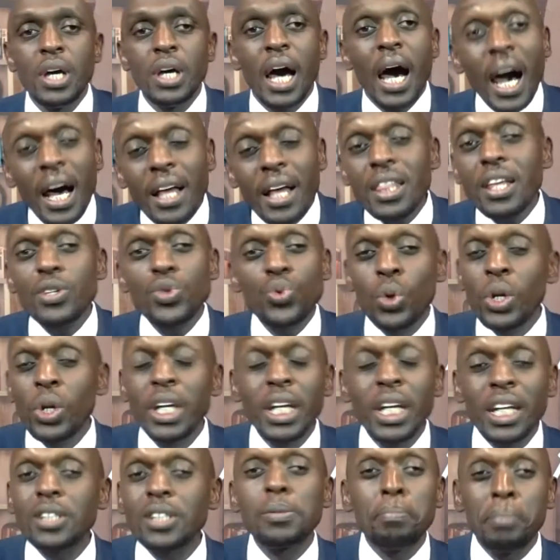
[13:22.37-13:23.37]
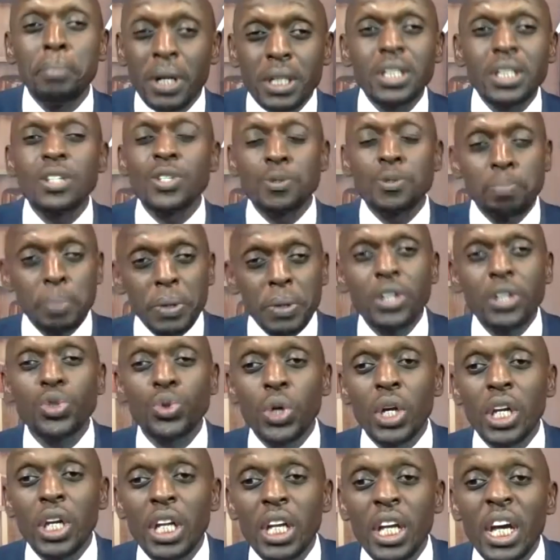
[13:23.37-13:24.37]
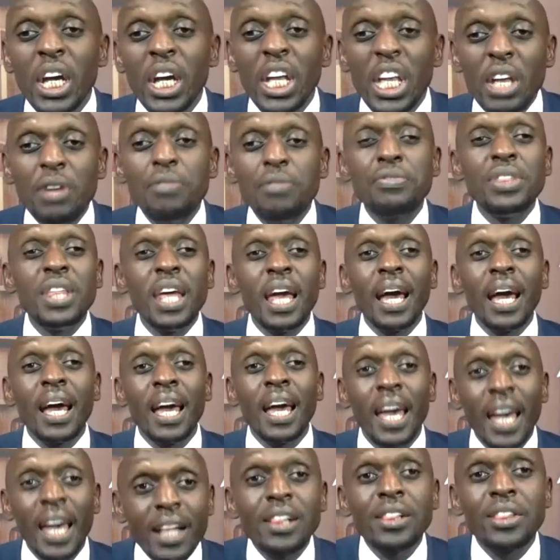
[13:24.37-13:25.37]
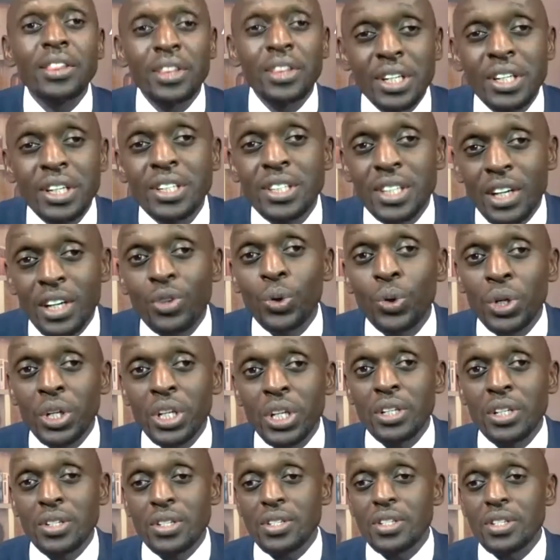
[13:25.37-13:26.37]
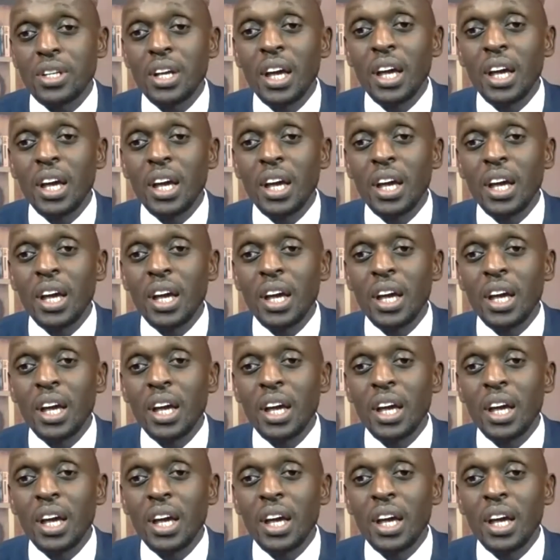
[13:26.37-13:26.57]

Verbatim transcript: Others will get better spiritually if their health deteriorates.